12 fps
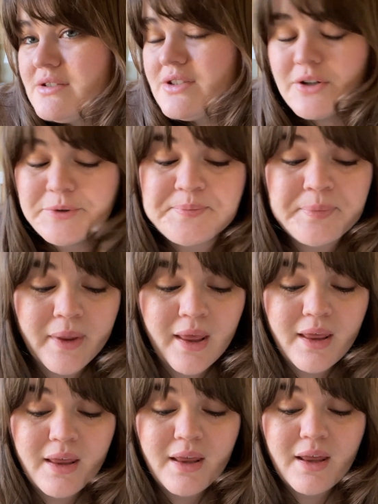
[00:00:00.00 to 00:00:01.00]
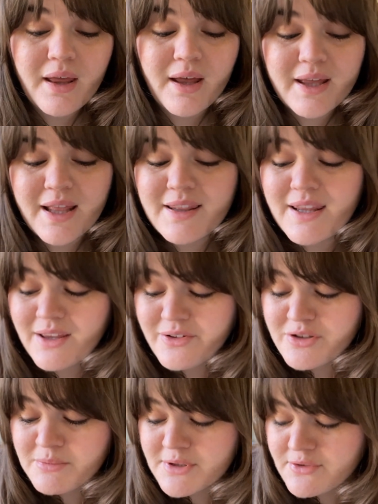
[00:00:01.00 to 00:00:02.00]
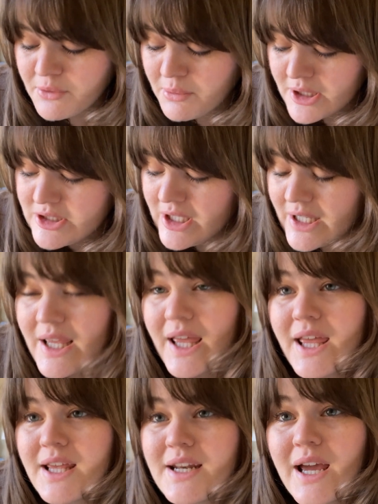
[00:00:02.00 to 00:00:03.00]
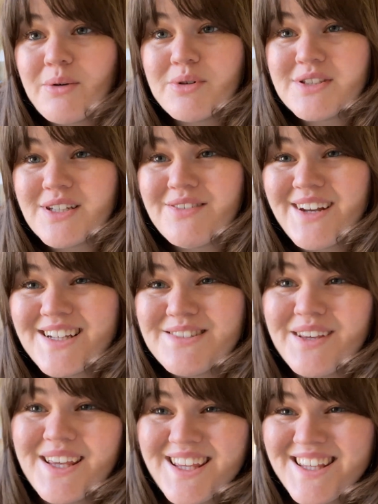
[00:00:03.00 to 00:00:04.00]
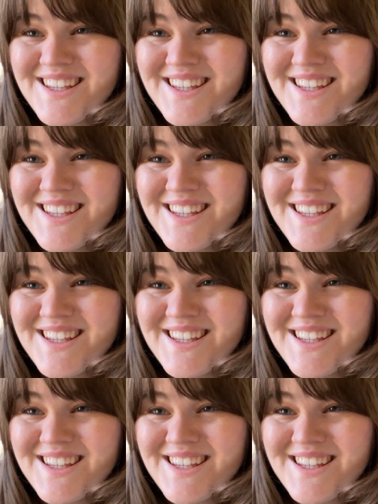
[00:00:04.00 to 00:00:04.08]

So again, thank you so much for watching, and I will see you next week.